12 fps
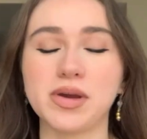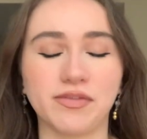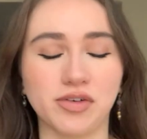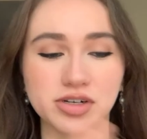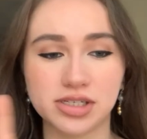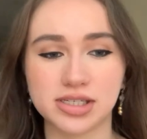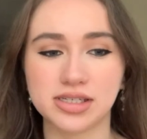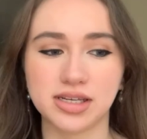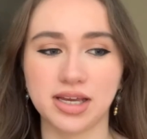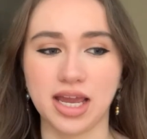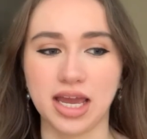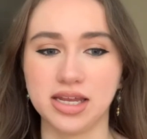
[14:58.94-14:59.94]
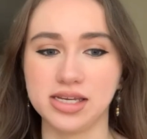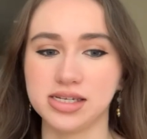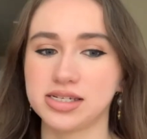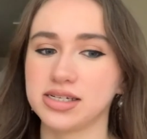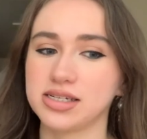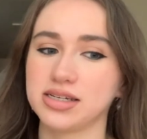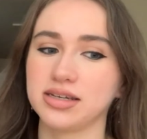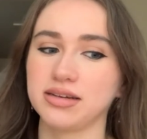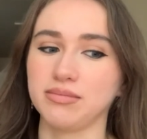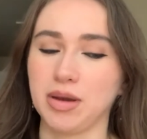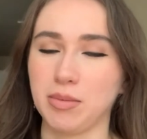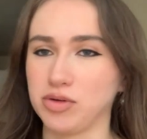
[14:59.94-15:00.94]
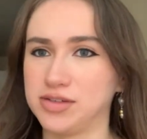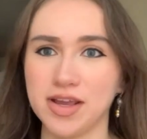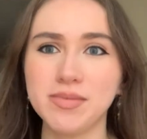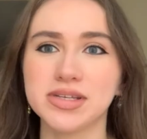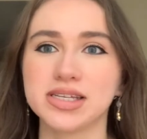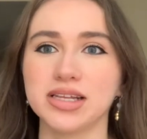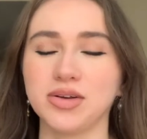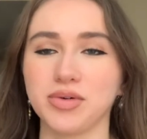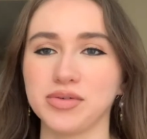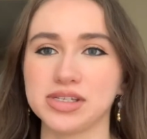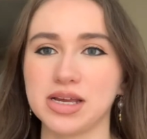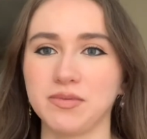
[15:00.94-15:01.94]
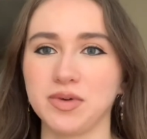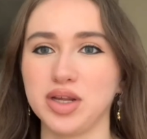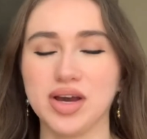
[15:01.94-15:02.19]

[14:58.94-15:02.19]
first and my most famous Lily Rose Depp video